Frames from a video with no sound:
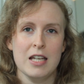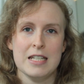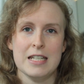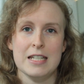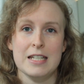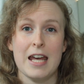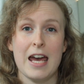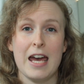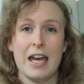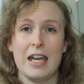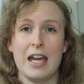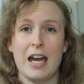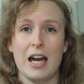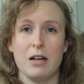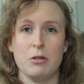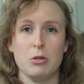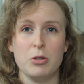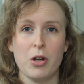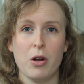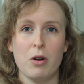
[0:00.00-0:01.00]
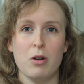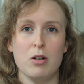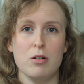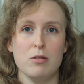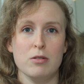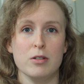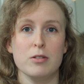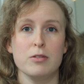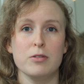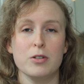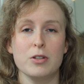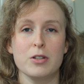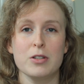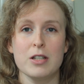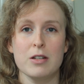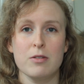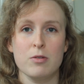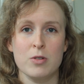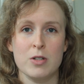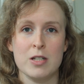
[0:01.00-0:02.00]
Today I will go over 4
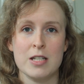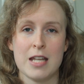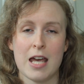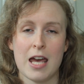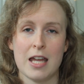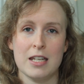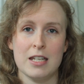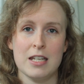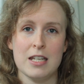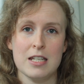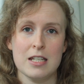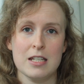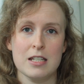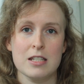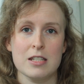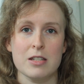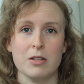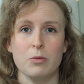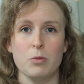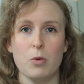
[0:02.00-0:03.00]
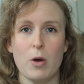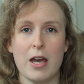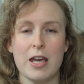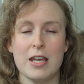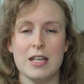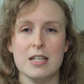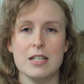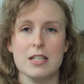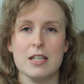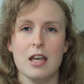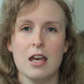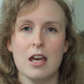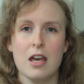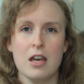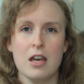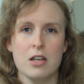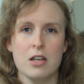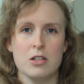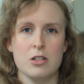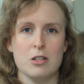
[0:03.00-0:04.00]
different techniques and ways
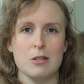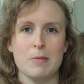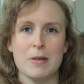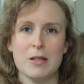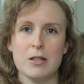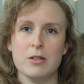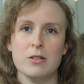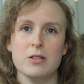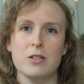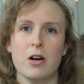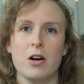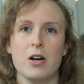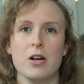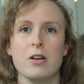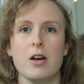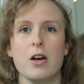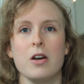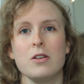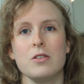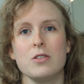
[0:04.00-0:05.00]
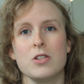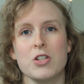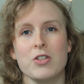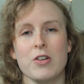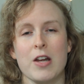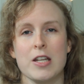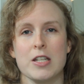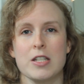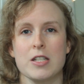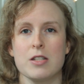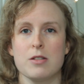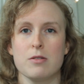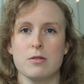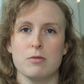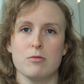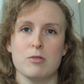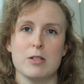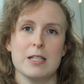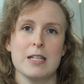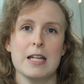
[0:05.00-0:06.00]
to build our own stress
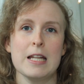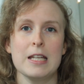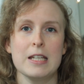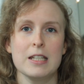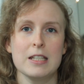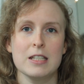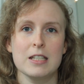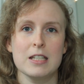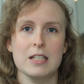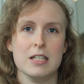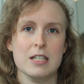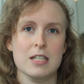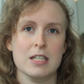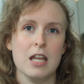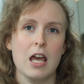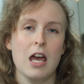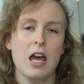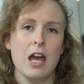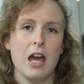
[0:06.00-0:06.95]
resilience,